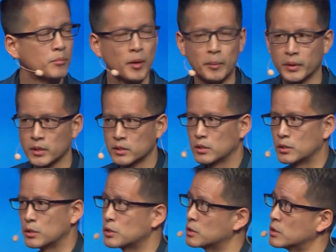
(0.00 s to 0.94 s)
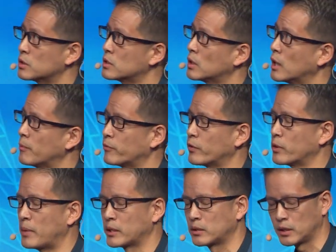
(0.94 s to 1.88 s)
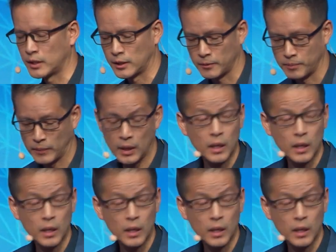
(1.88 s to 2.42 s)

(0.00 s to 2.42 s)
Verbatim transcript: public institutions um, for the mentally ill.